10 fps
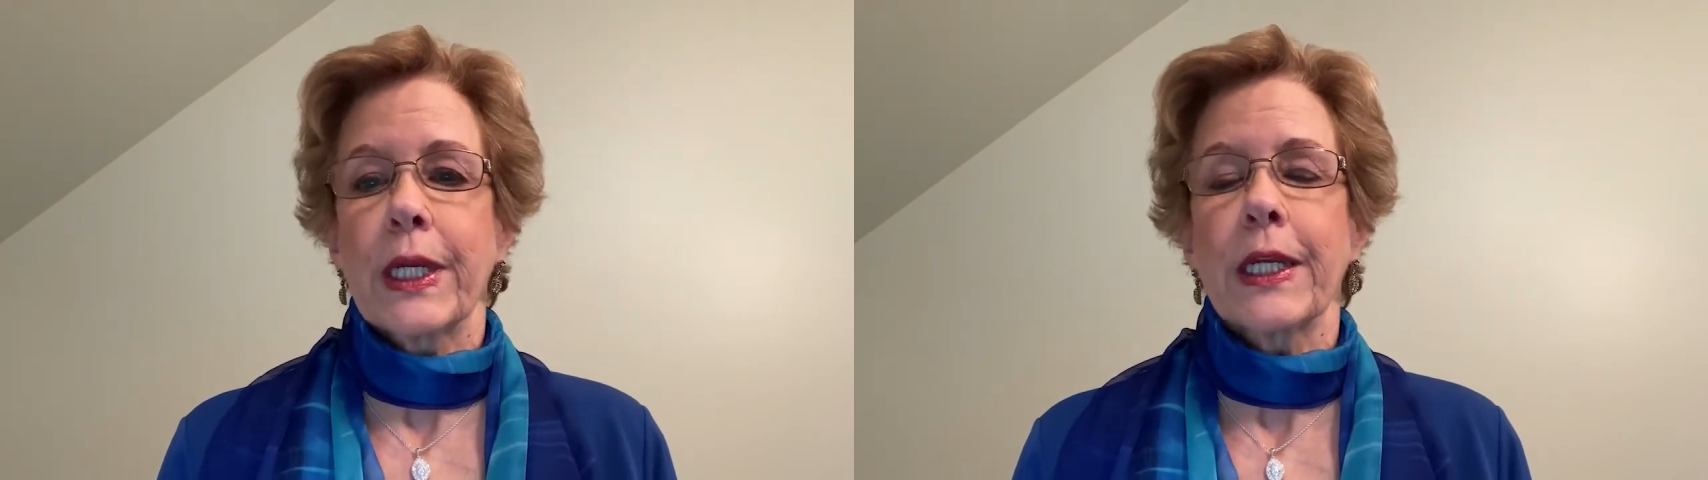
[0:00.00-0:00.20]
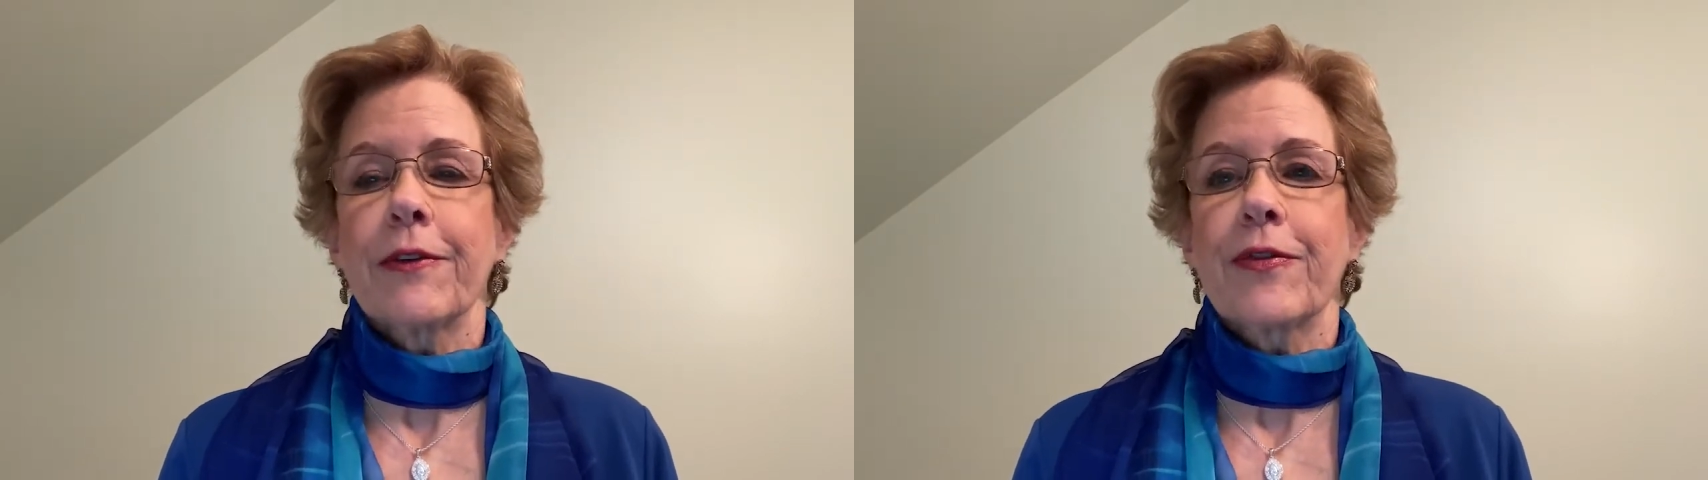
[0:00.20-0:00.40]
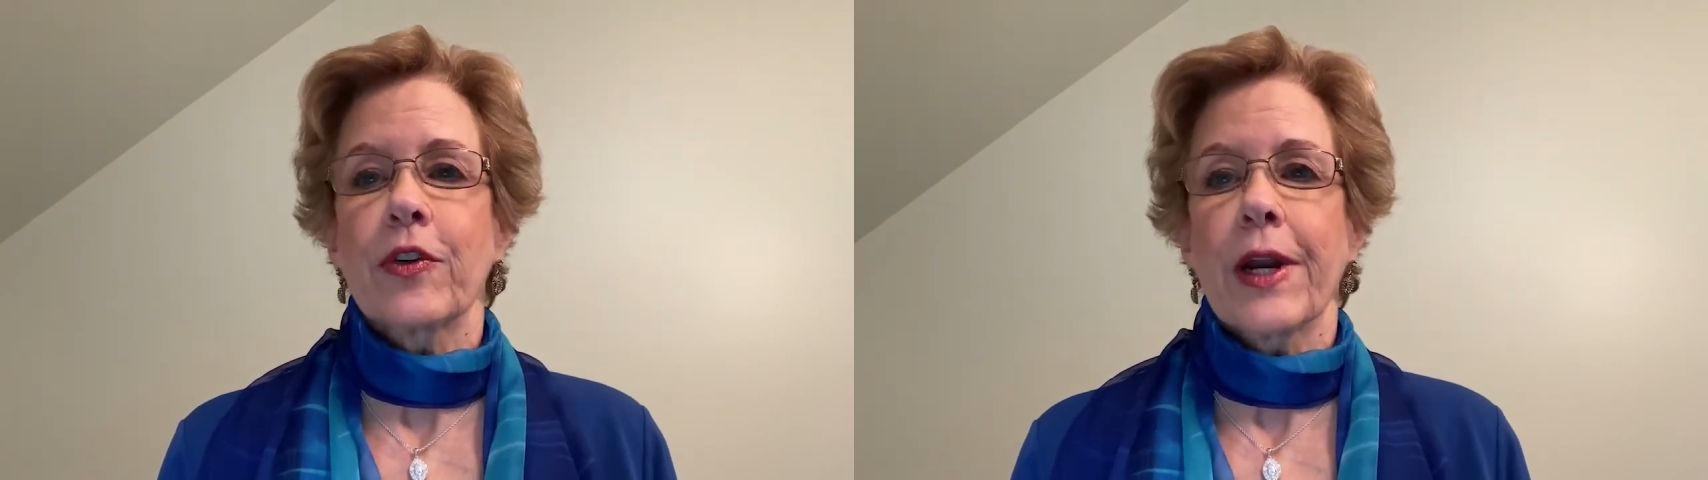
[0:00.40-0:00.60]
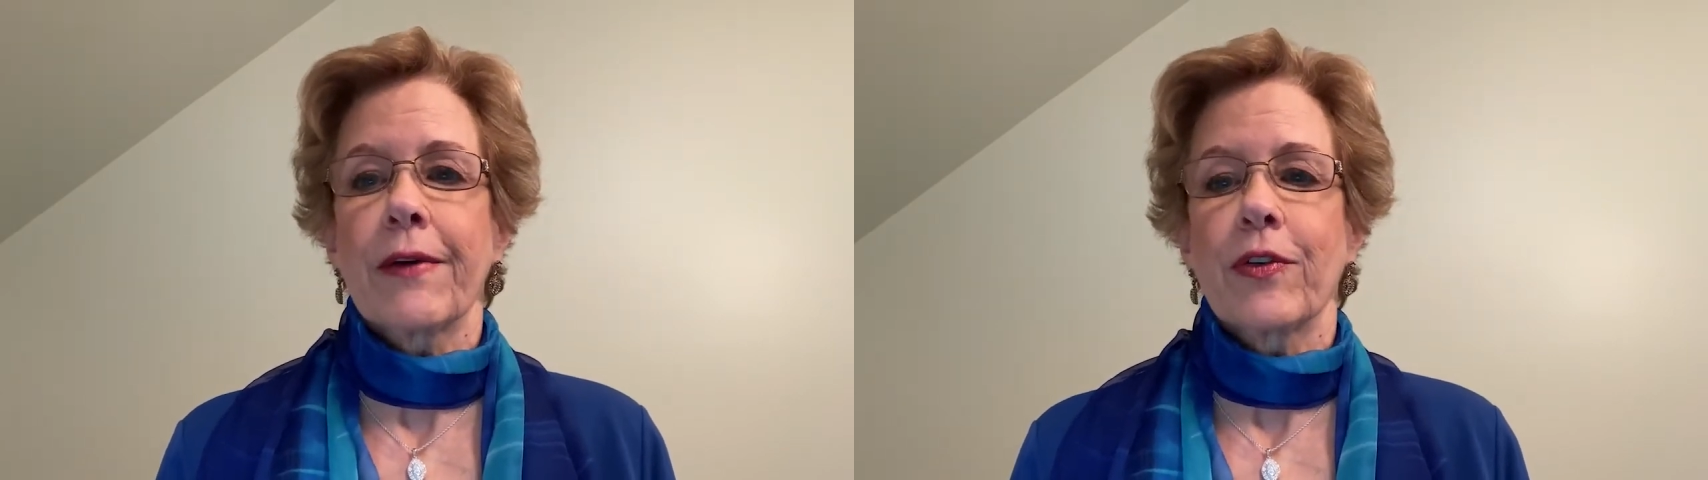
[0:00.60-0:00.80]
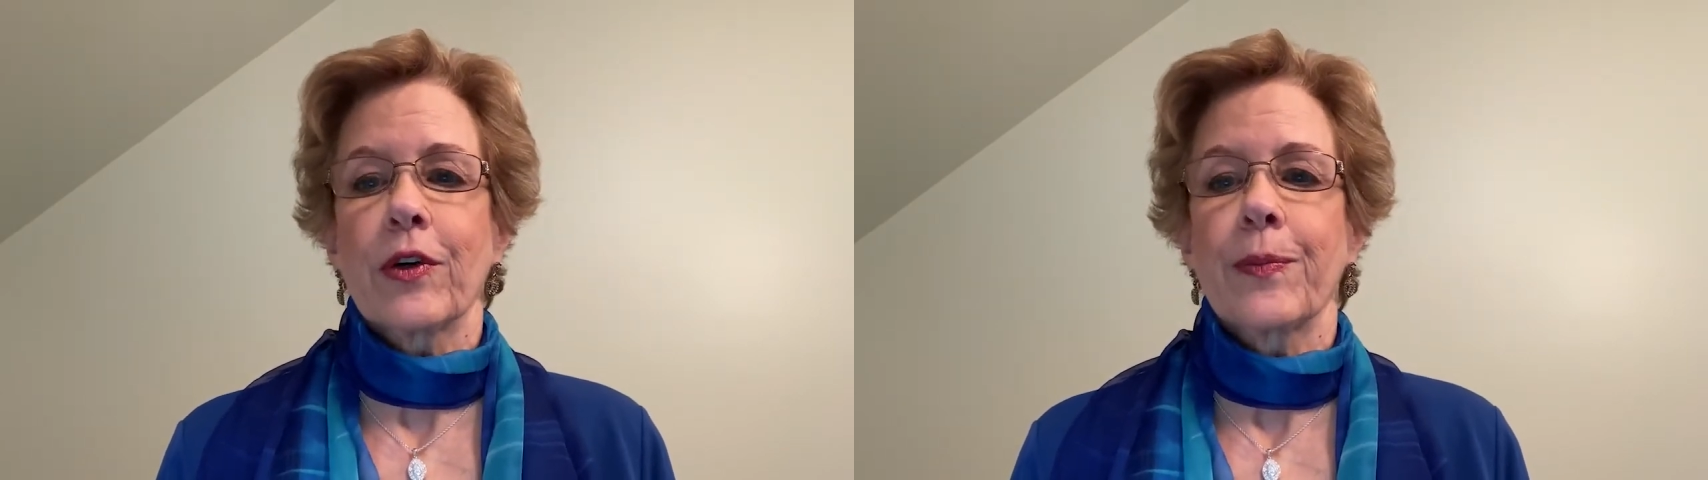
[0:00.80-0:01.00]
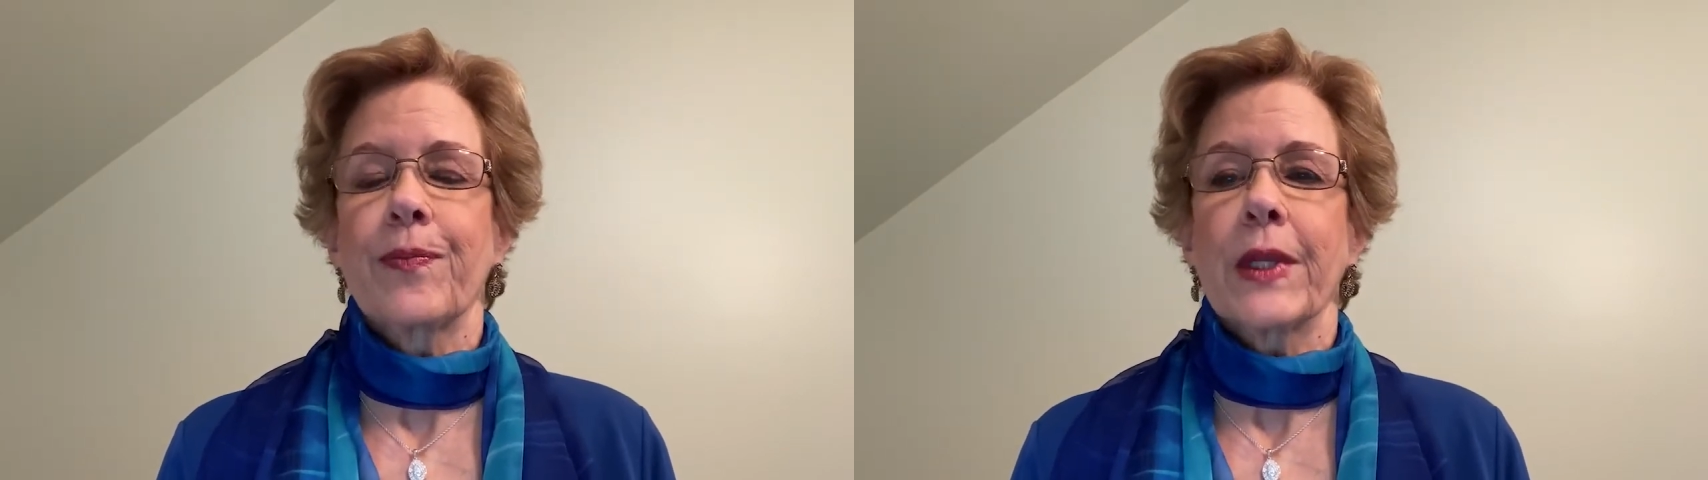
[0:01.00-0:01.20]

live forever